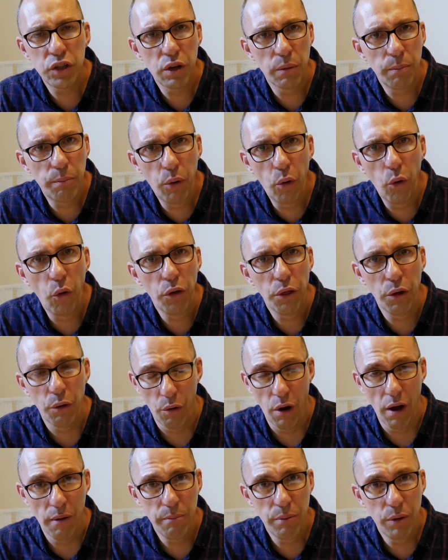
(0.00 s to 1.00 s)
support the
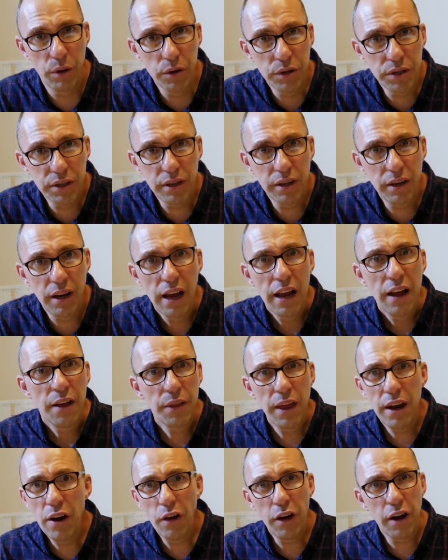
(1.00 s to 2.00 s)
right person.
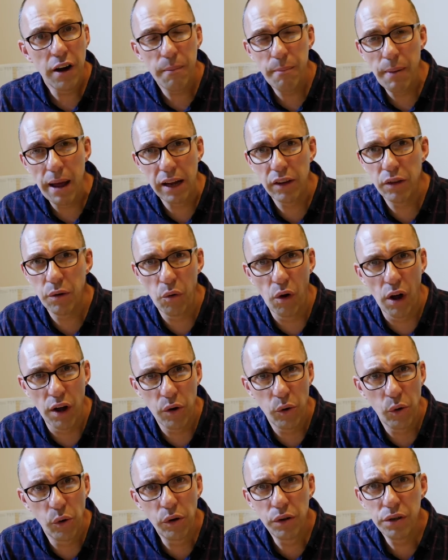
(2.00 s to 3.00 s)
They're not going to back the right
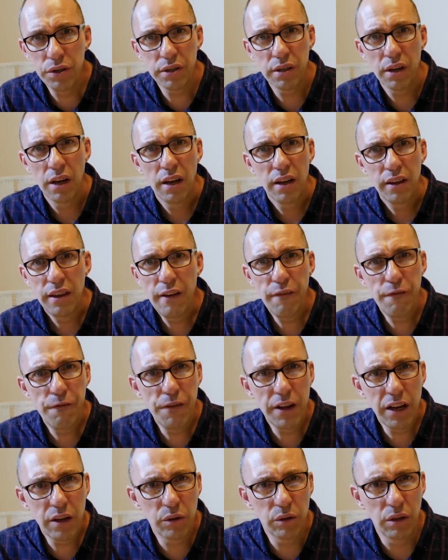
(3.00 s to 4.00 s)
horse. They're
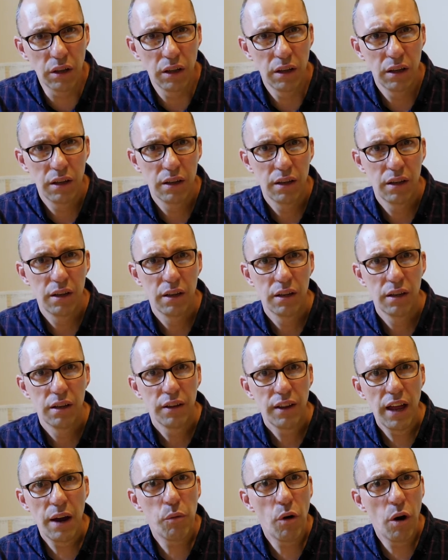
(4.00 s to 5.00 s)
fickle.
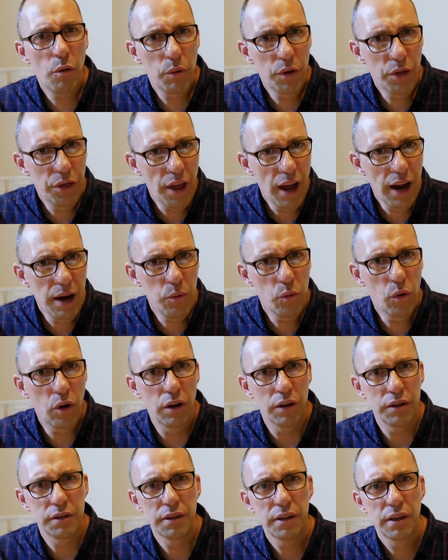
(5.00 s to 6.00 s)
They want what they
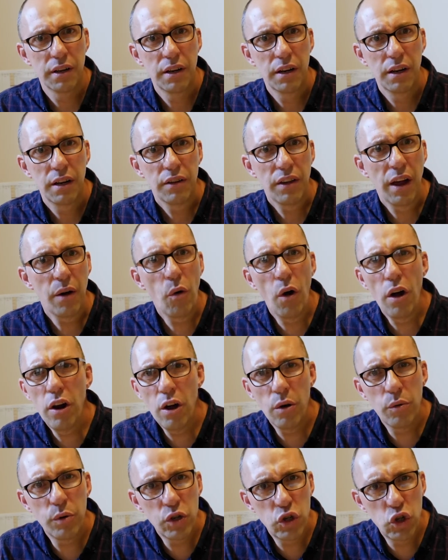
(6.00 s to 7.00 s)
want. They won't
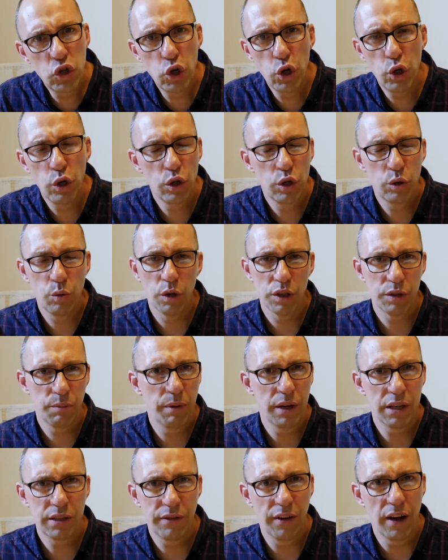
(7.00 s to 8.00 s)
always choose what's
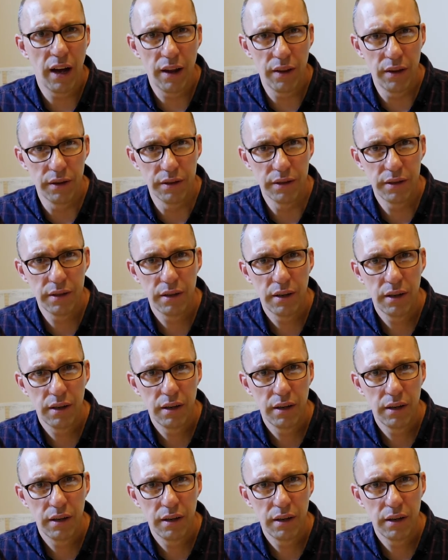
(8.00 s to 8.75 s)
best for others.